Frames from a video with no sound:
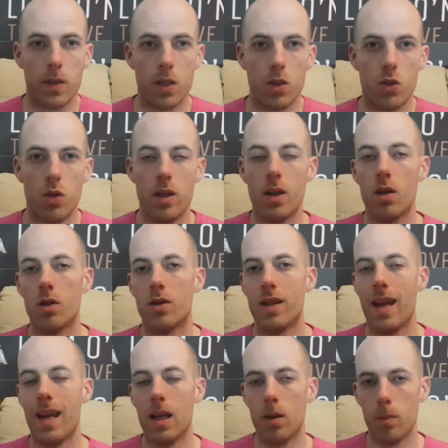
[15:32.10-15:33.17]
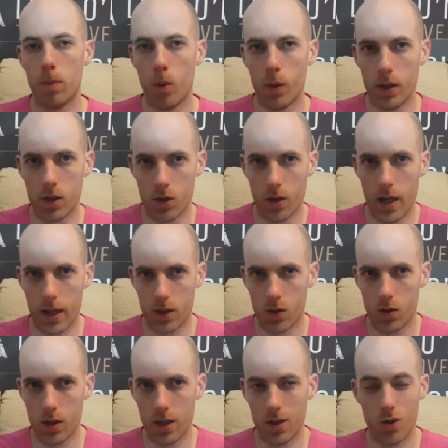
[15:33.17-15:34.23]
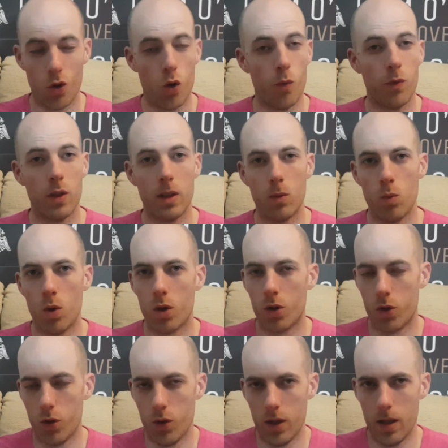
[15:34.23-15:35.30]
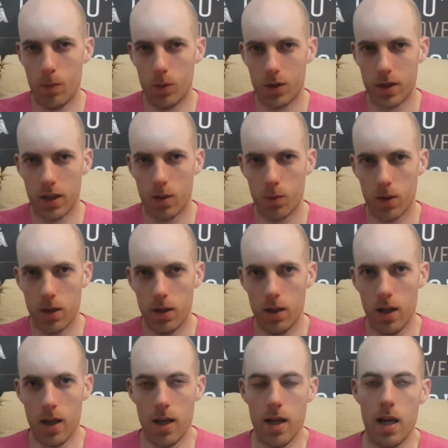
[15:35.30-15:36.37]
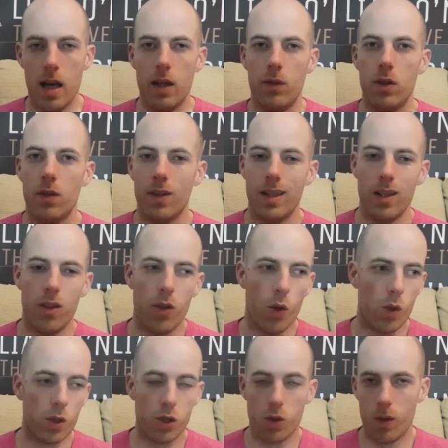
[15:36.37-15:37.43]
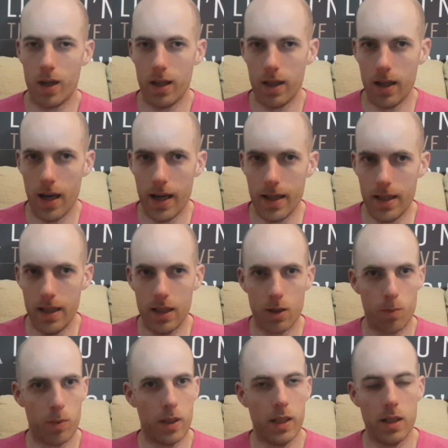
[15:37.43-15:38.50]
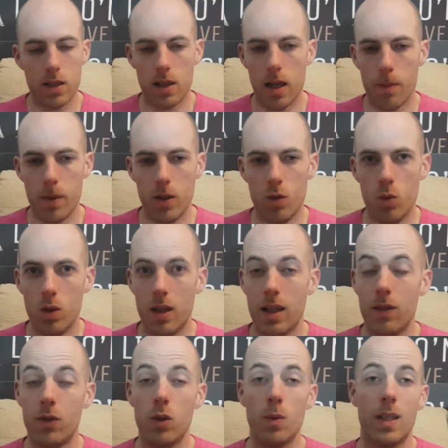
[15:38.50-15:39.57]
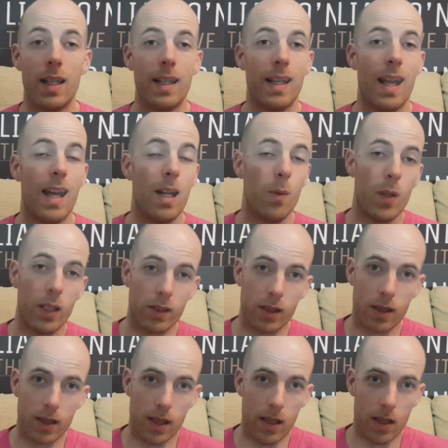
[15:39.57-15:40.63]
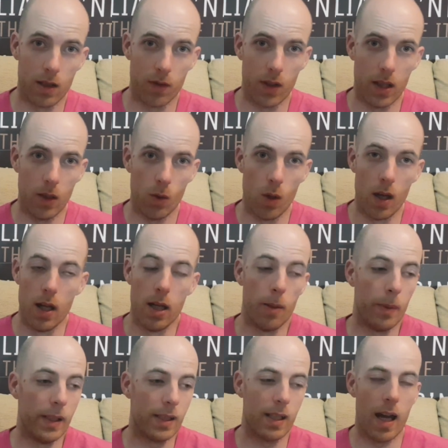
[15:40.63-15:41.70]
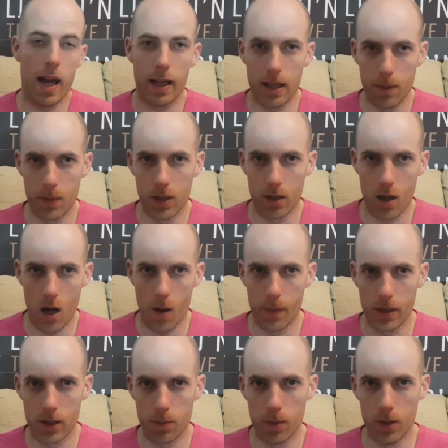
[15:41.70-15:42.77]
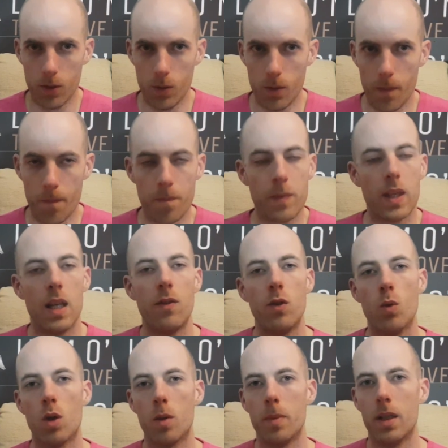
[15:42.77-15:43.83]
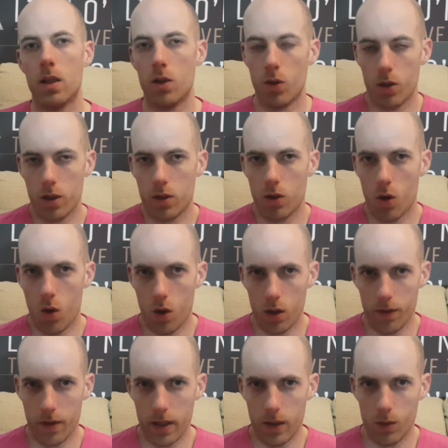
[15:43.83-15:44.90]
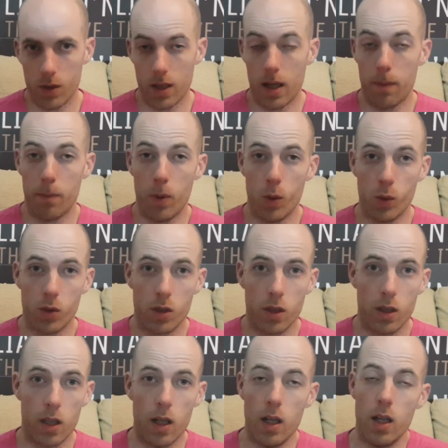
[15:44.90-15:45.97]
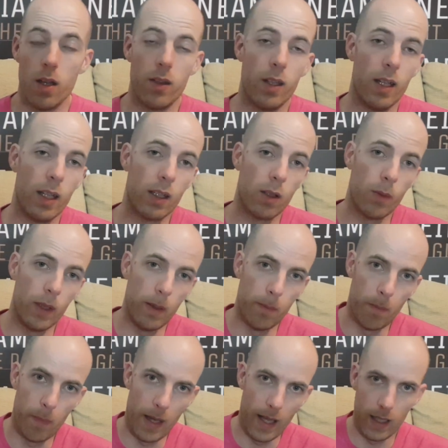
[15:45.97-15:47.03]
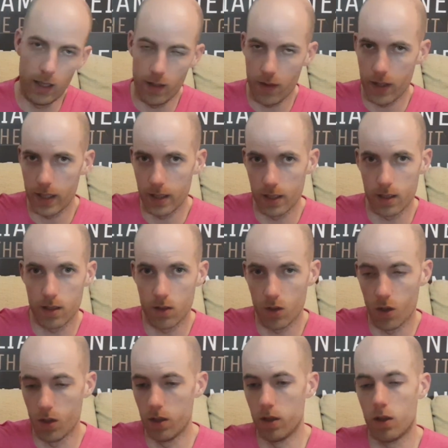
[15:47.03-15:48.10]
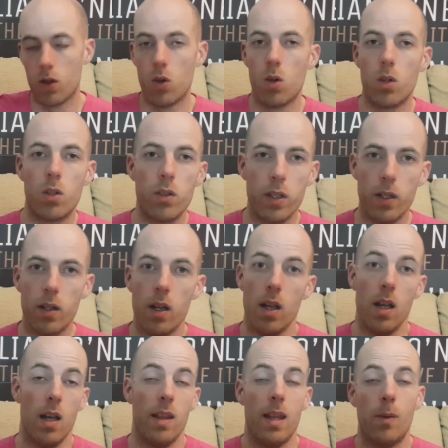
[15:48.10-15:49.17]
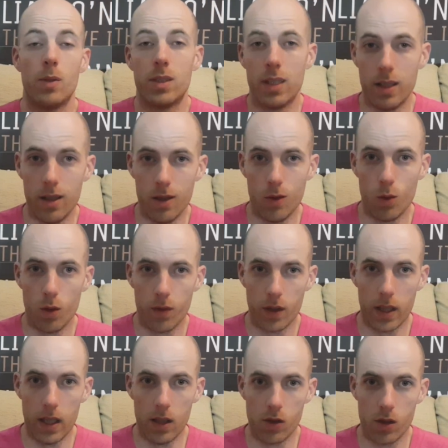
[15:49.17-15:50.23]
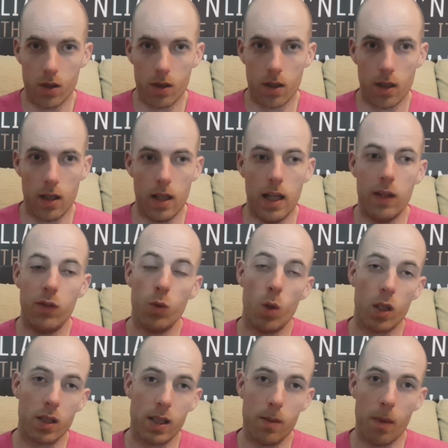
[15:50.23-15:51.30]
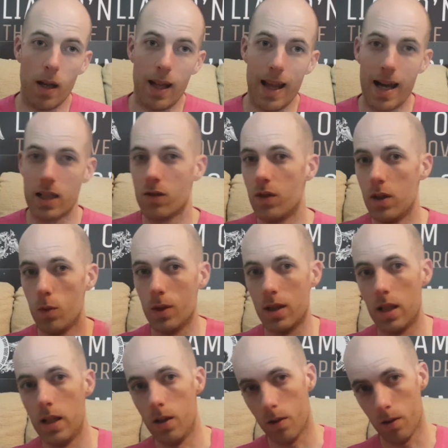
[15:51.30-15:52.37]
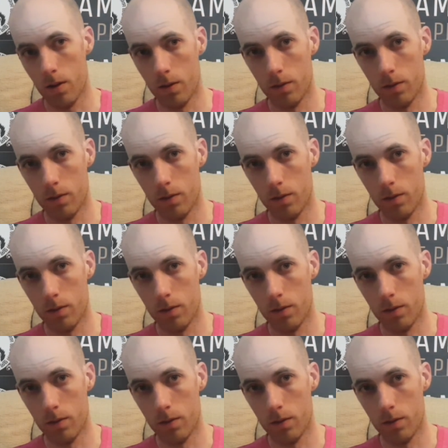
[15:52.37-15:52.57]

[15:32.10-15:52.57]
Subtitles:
So there are 10 points on exercise, so hopefully one or two of them will sit with you. And if you have any thoughts or any ideas, please let me know. If you would like anyone else to see this video, please tag them in the comments below. If you want to be alerted to all the videos that I'm posting, then hit the wee bell thing that's down in the corner there, and that will send you a notification. If you want to see my last video, it's here.